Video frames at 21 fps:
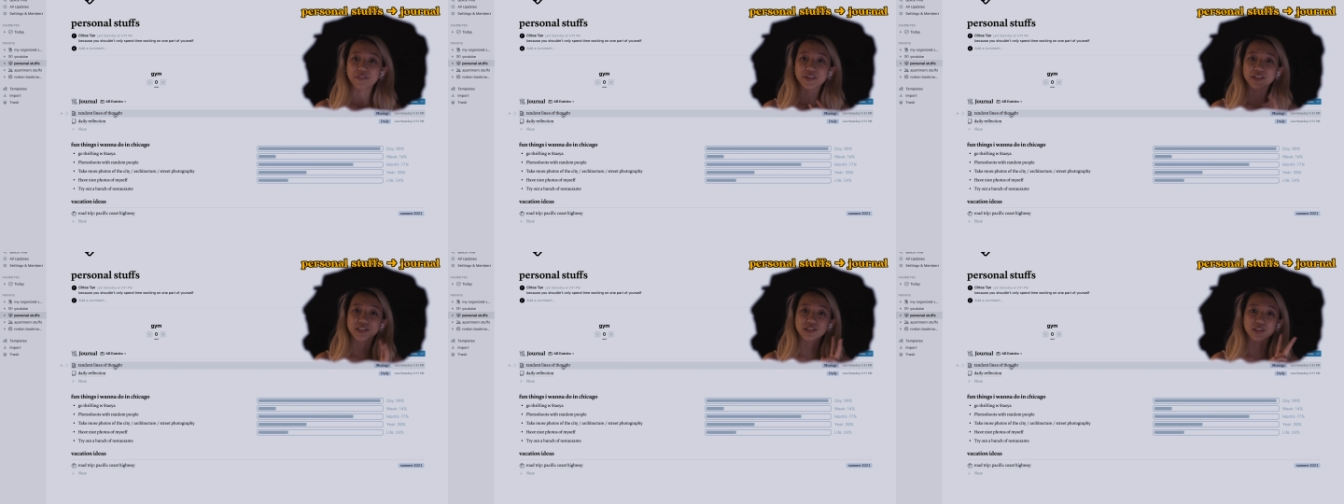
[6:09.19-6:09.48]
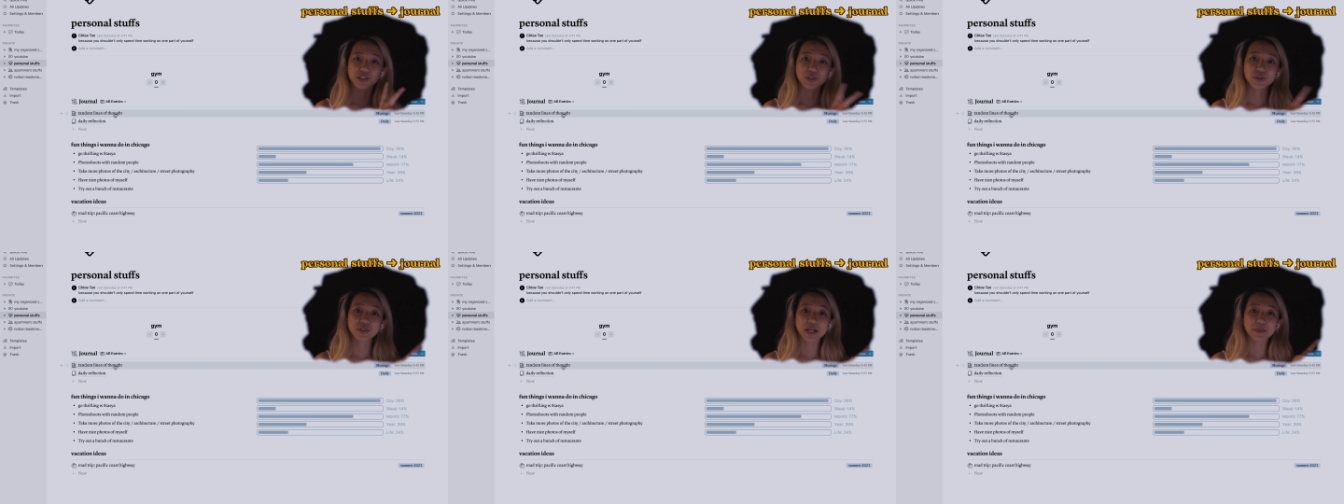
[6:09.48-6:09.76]
These are the
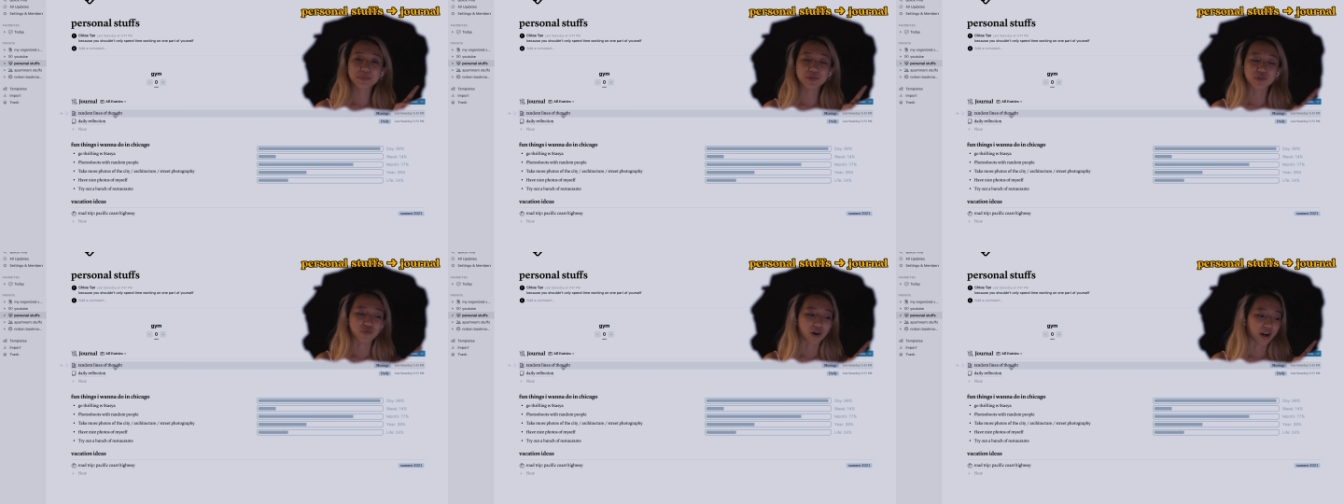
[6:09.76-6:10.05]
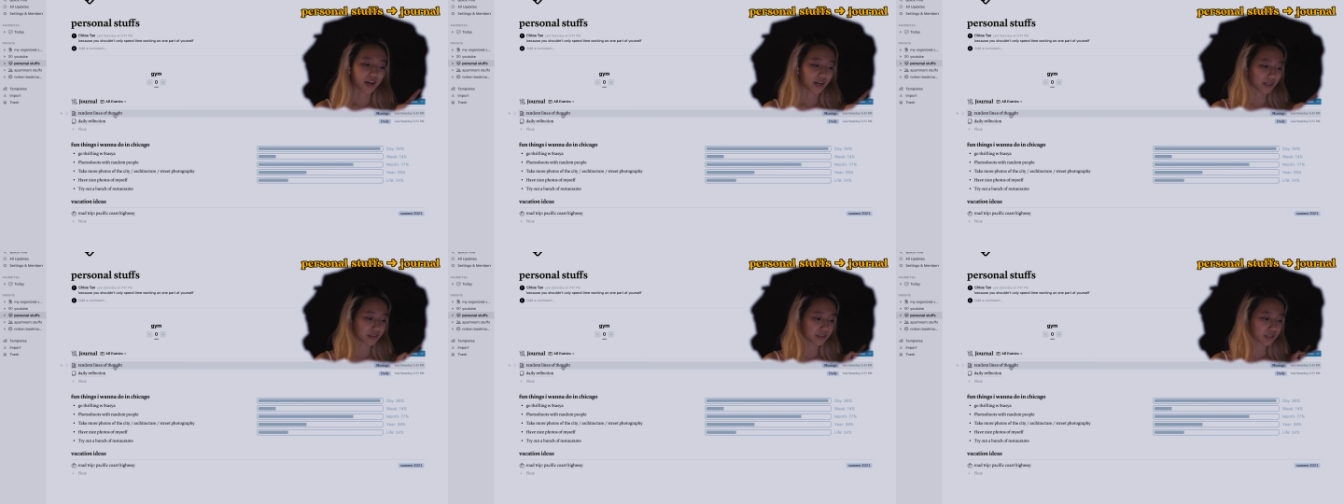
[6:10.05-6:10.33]
two types of
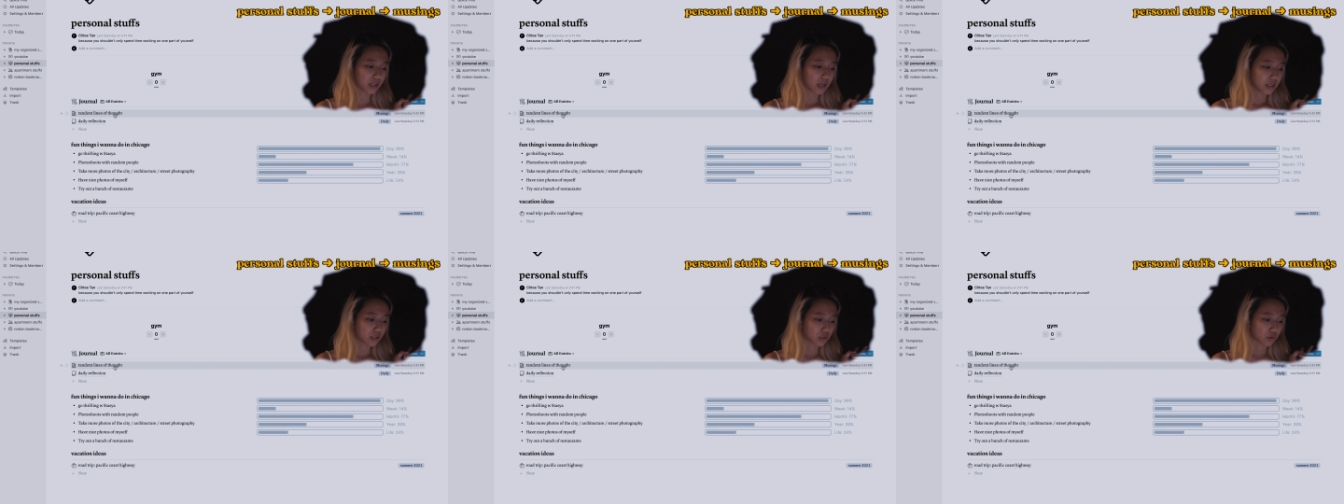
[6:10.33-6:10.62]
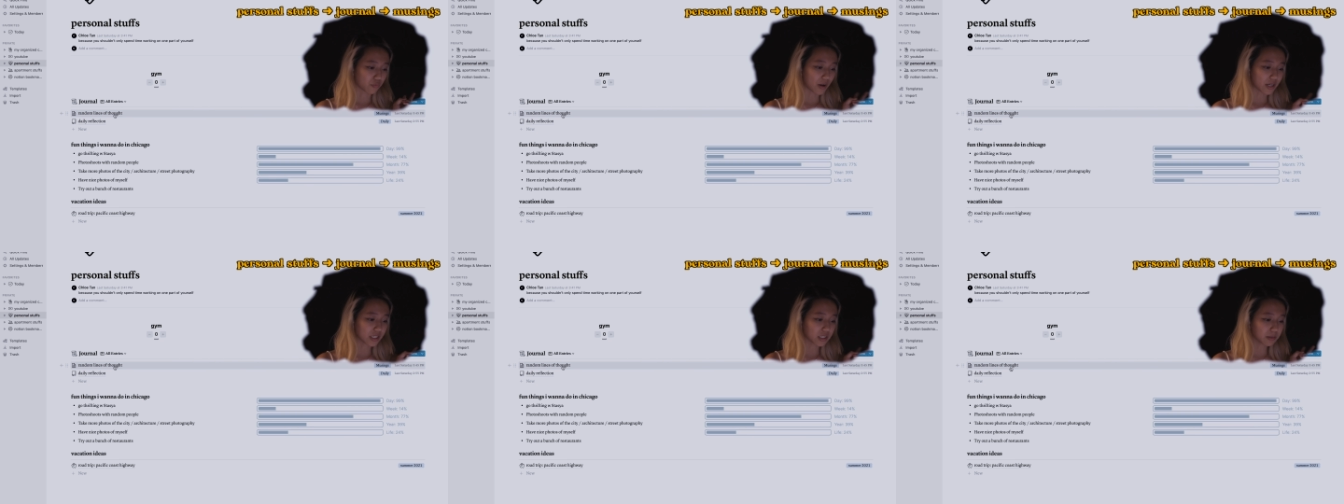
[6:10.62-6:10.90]
writings. So
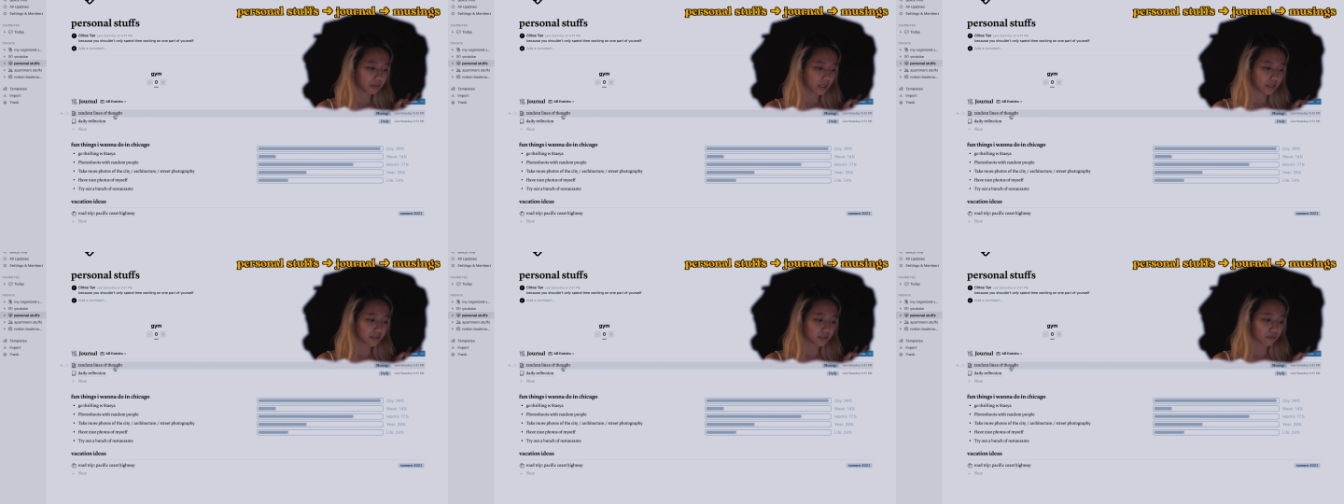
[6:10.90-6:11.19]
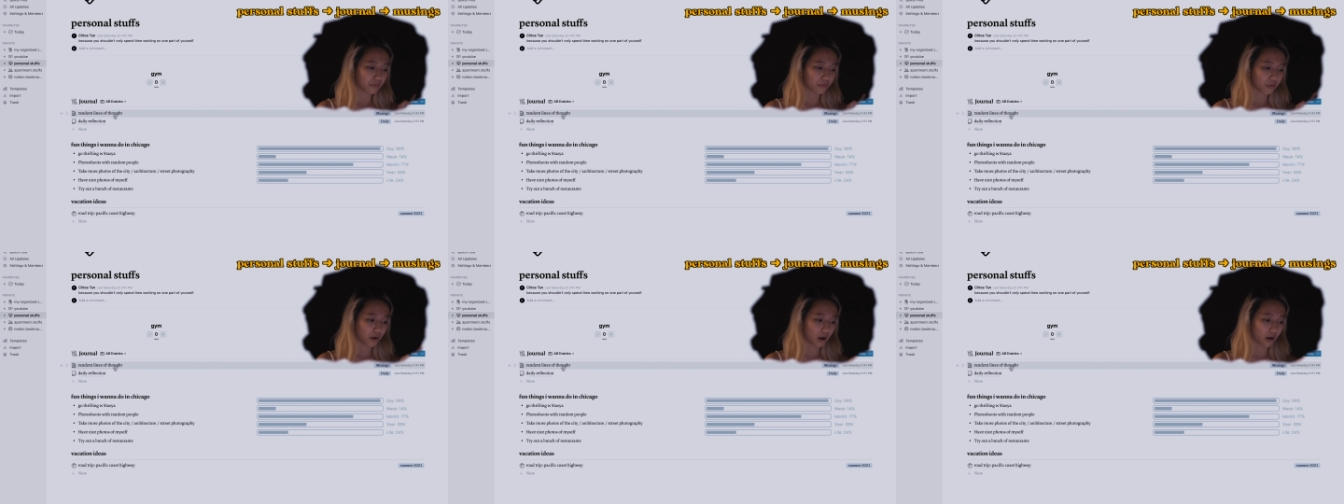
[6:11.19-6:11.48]
random lines
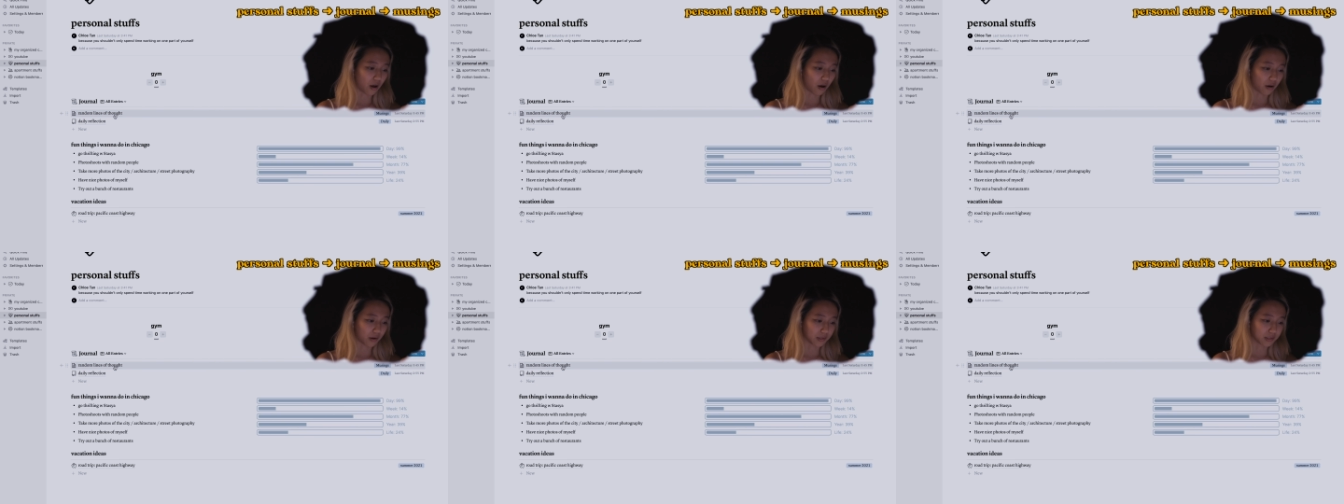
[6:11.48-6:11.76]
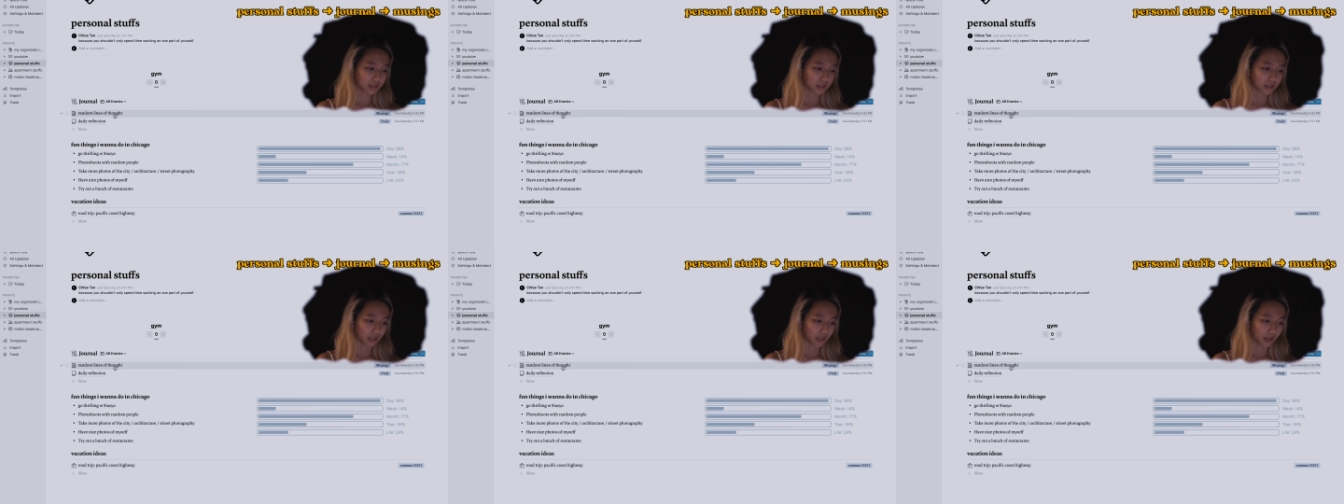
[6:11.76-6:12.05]
of thought,
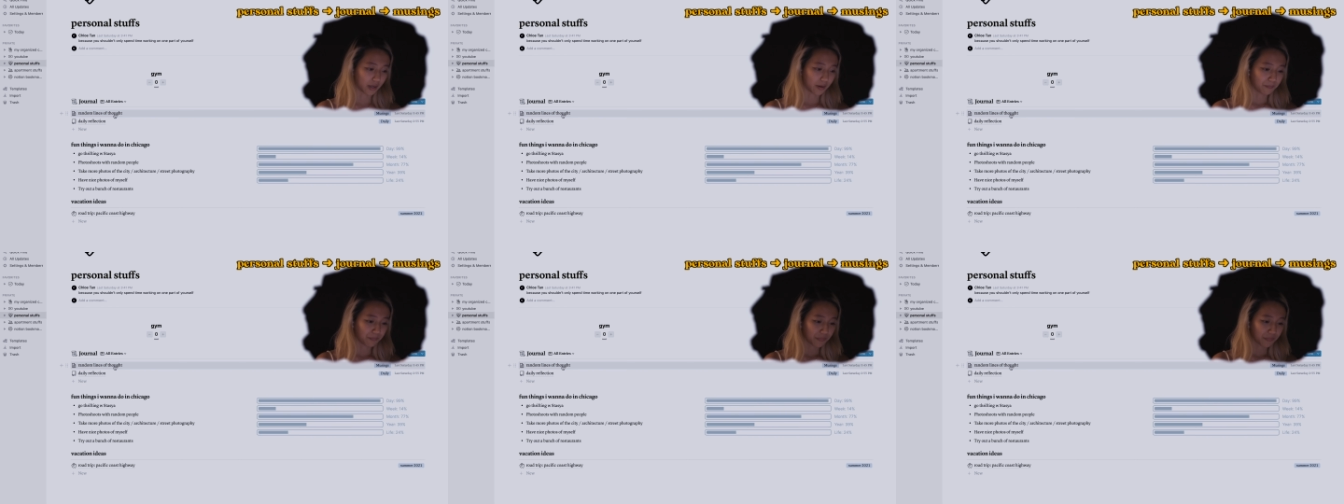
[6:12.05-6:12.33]
honestly,